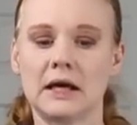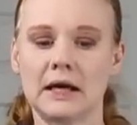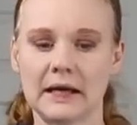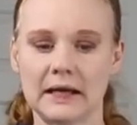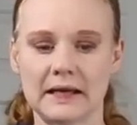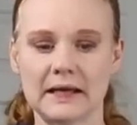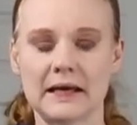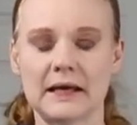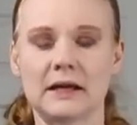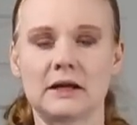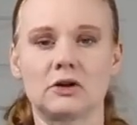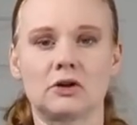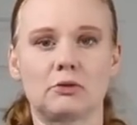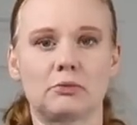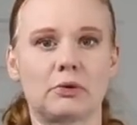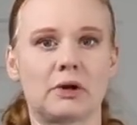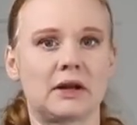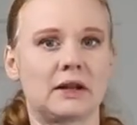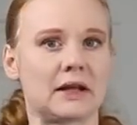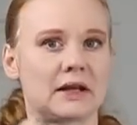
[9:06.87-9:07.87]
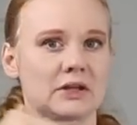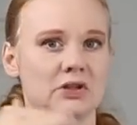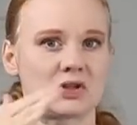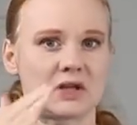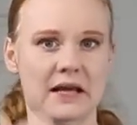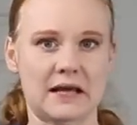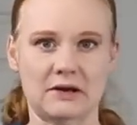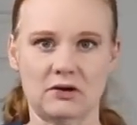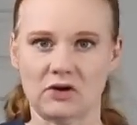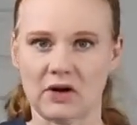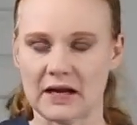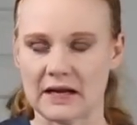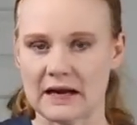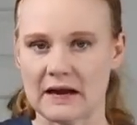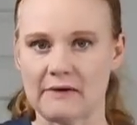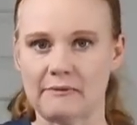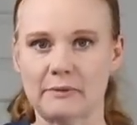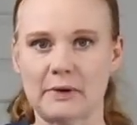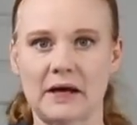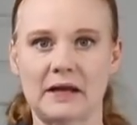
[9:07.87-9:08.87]
Again, it'll print like standard
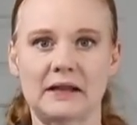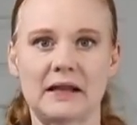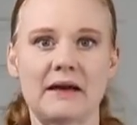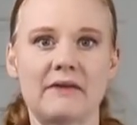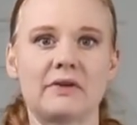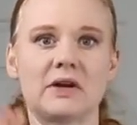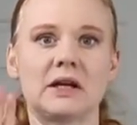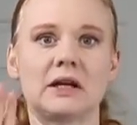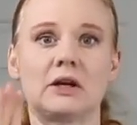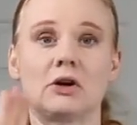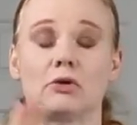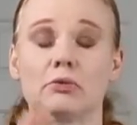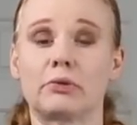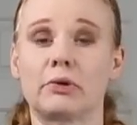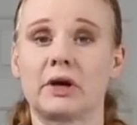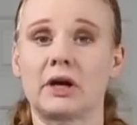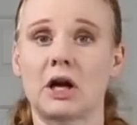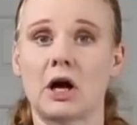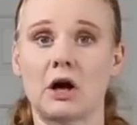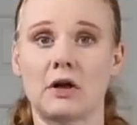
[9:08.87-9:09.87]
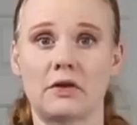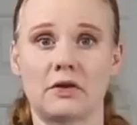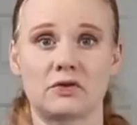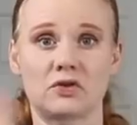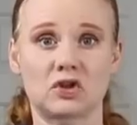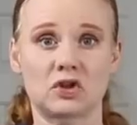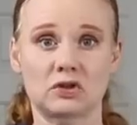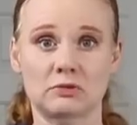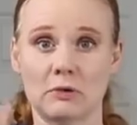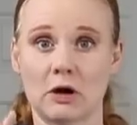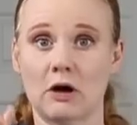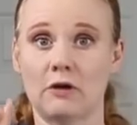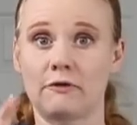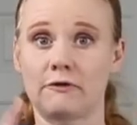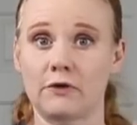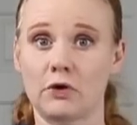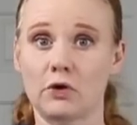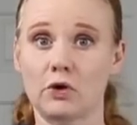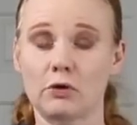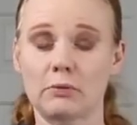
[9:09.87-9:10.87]
8.5 by 11. It'll print all those small
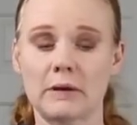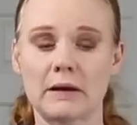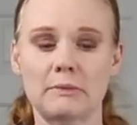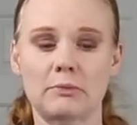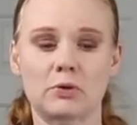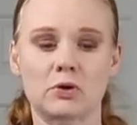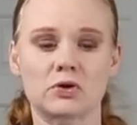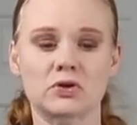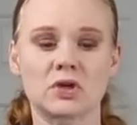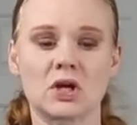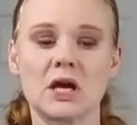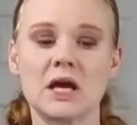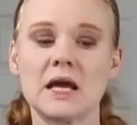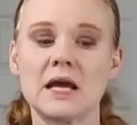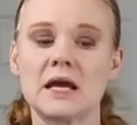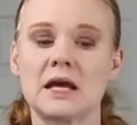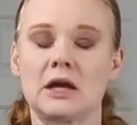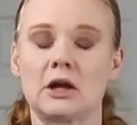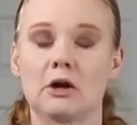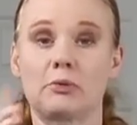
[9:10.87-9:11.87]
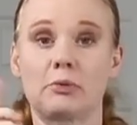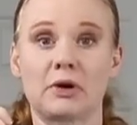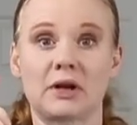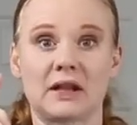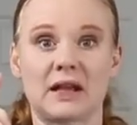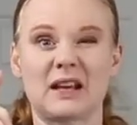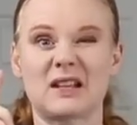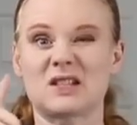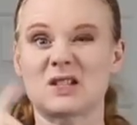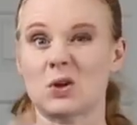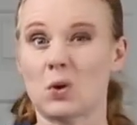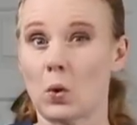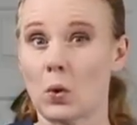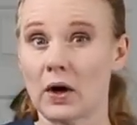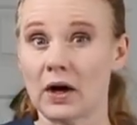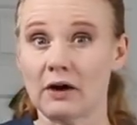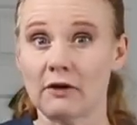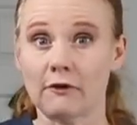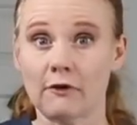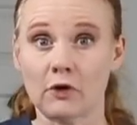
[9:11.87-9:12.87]
photo papers. It'll print like
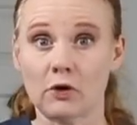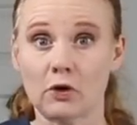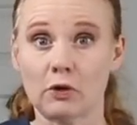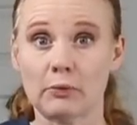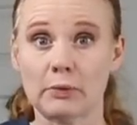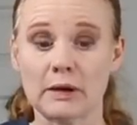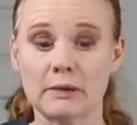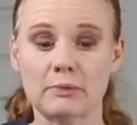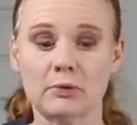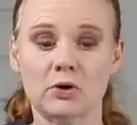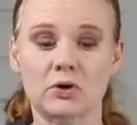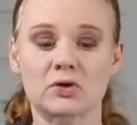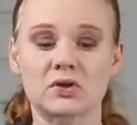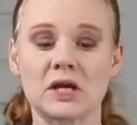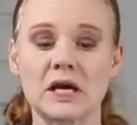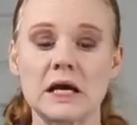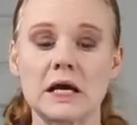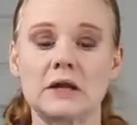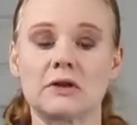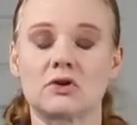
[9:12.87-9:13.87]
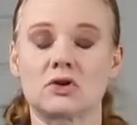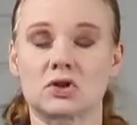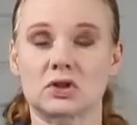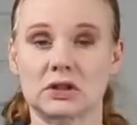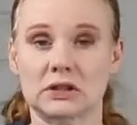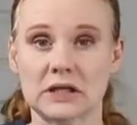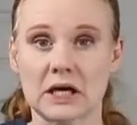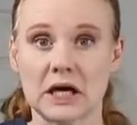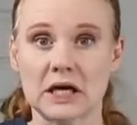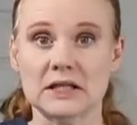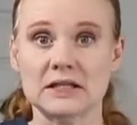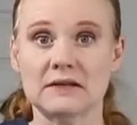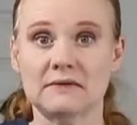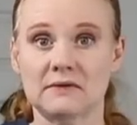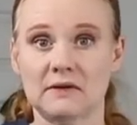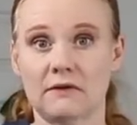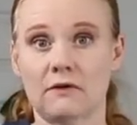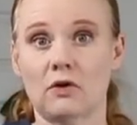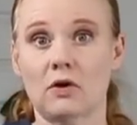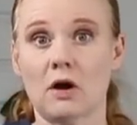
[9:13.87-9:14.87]
square photo papers. There's tons of
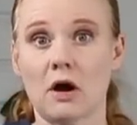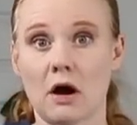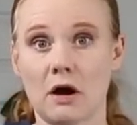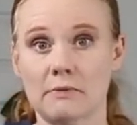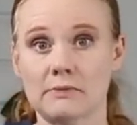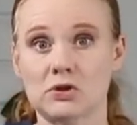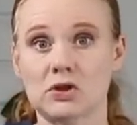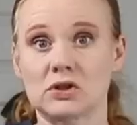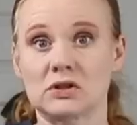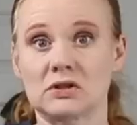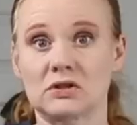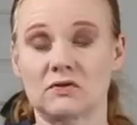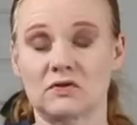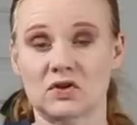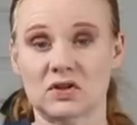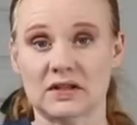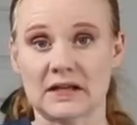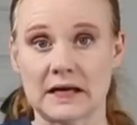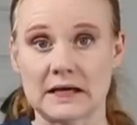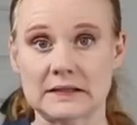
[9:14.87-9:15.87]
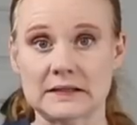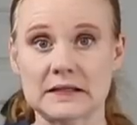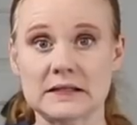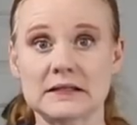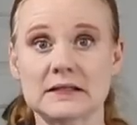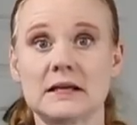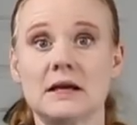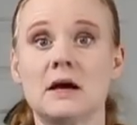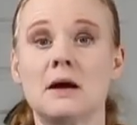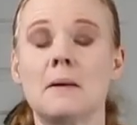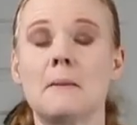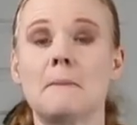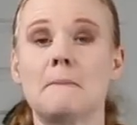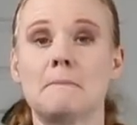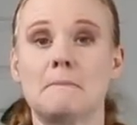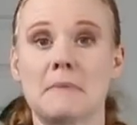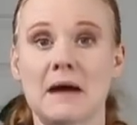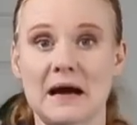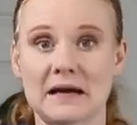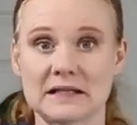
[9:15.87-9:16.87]
different options for sizes.
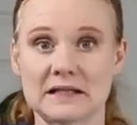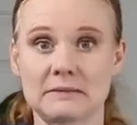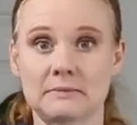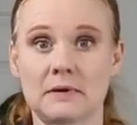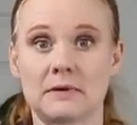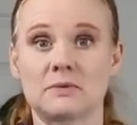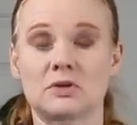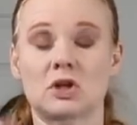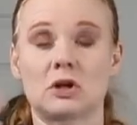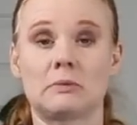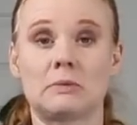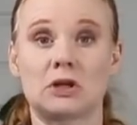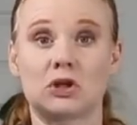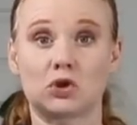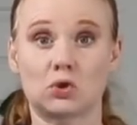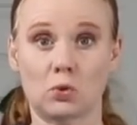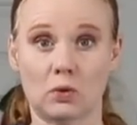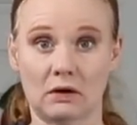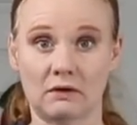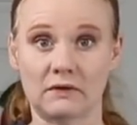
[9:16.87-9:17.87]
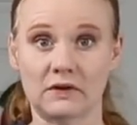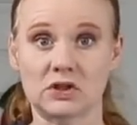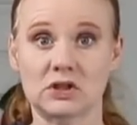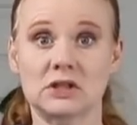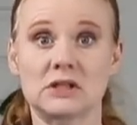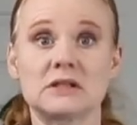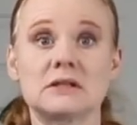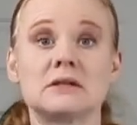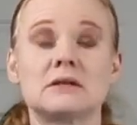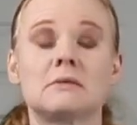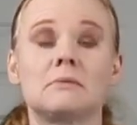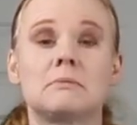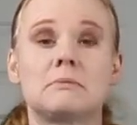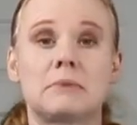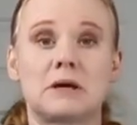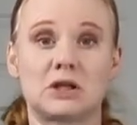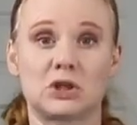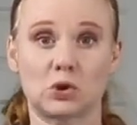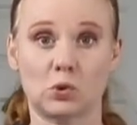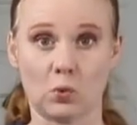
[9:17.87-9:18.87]
Maximum is going to be 12 inches
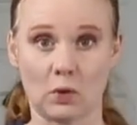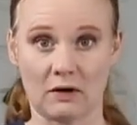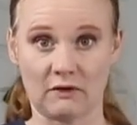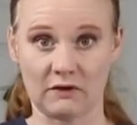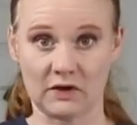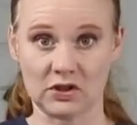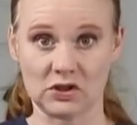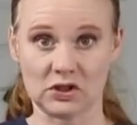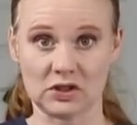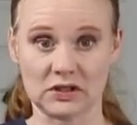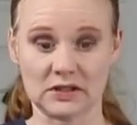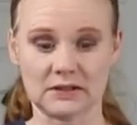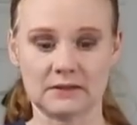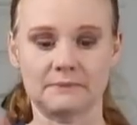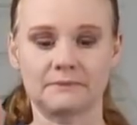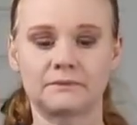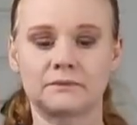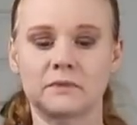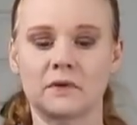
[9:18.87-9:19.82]
by 12 inches.